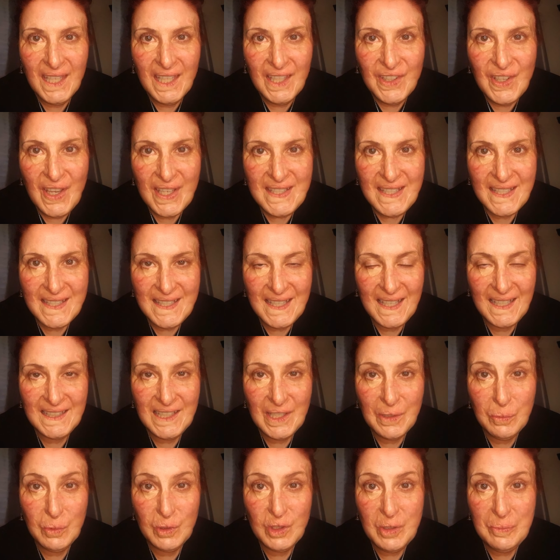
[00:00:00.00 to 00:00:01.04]
Now, as I said,
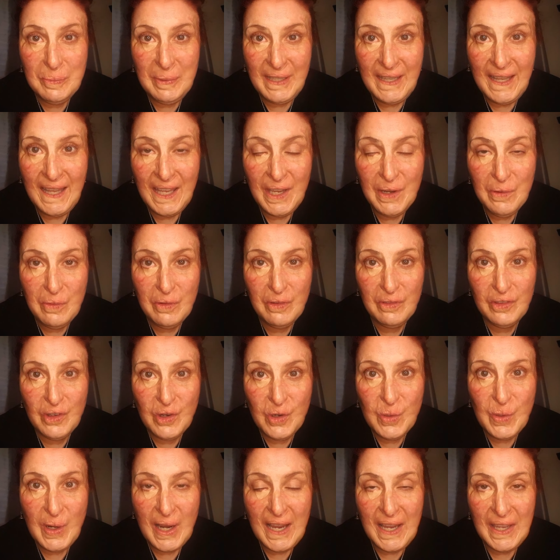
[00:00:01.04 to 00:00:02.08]
it would have been
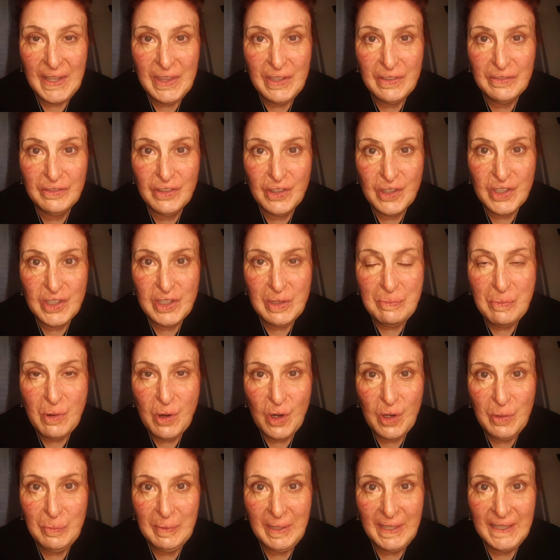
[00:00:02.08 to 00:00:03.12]
helpful at the first
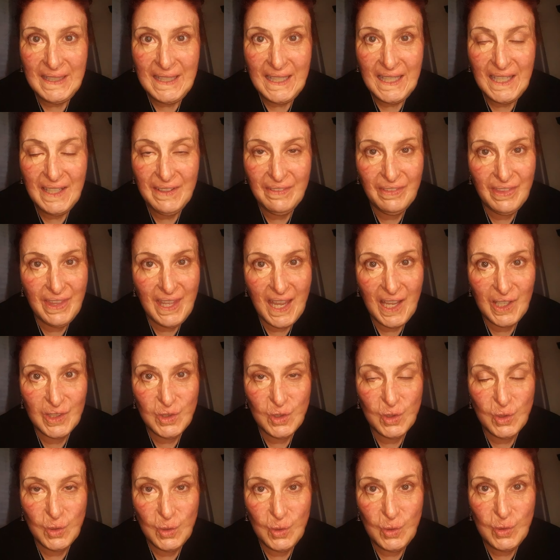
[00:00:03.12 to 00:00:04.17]
appointment if they had
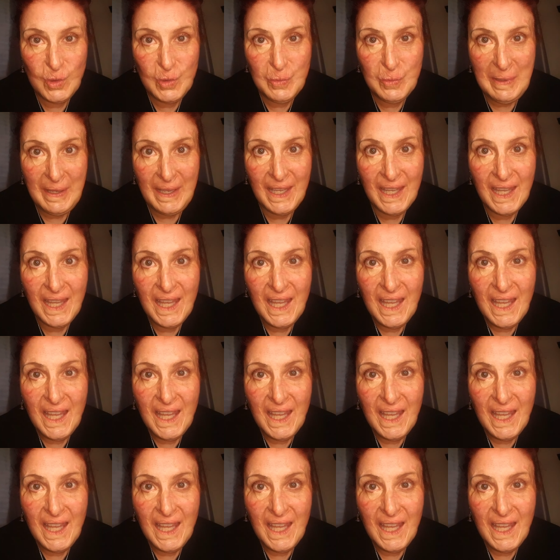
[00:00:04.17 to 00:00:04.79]
told me